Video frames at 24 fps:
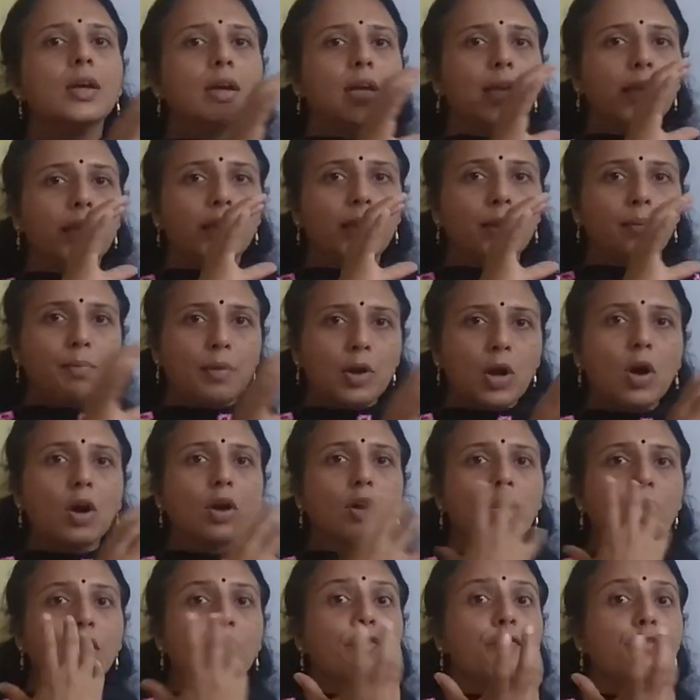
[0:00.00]
a
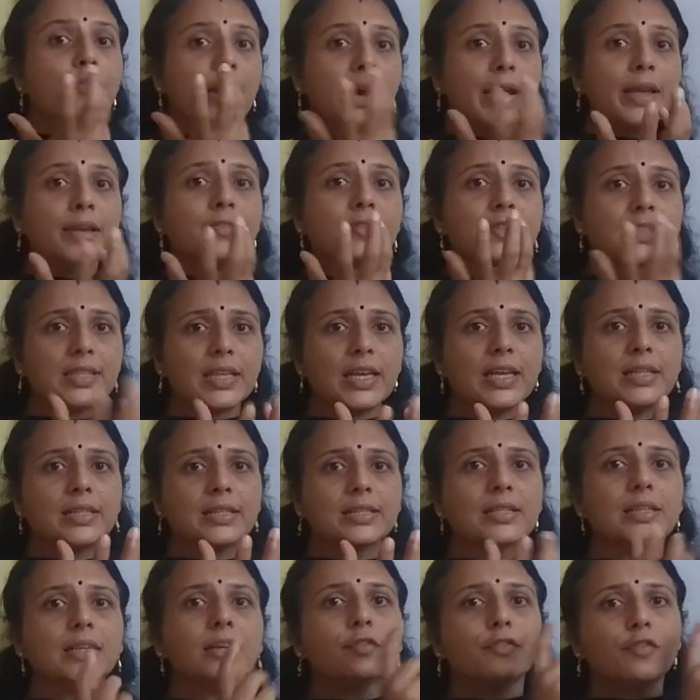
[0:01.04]
block of 5
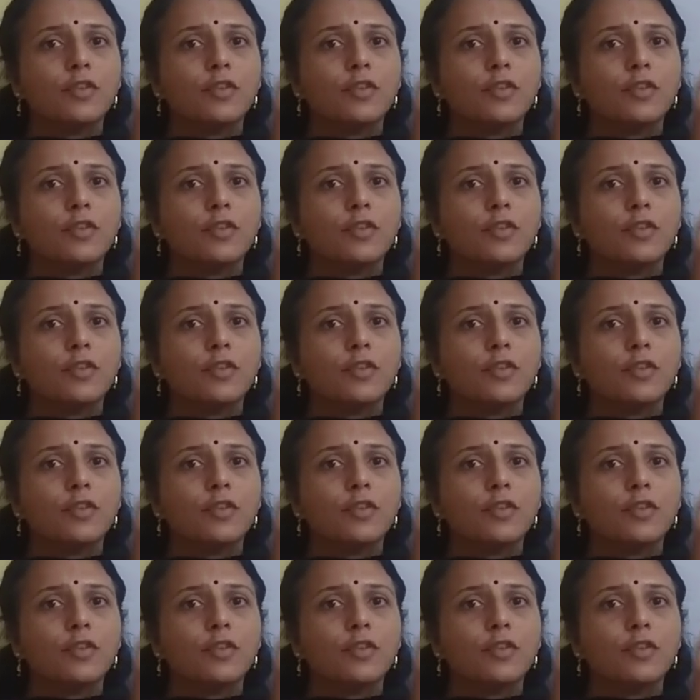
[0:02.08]
cells